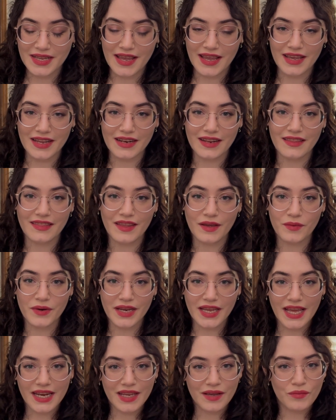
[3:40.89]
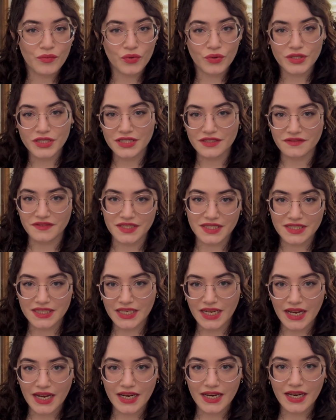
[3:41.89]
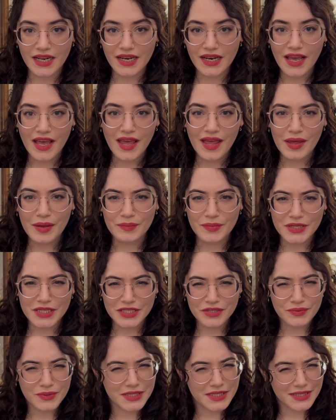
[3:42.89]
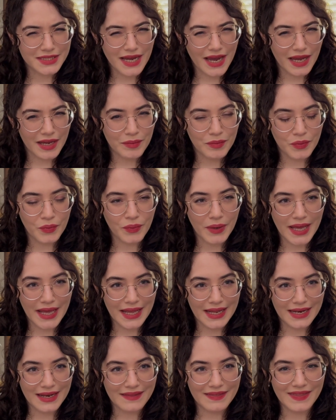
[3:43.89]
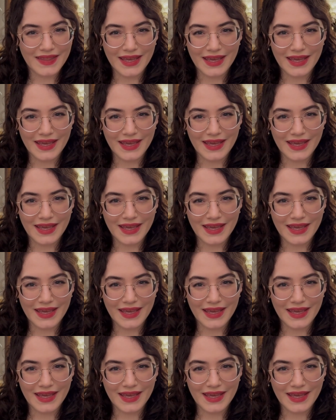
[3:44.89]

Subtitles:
and they were getting more sophisticated, but this was a time when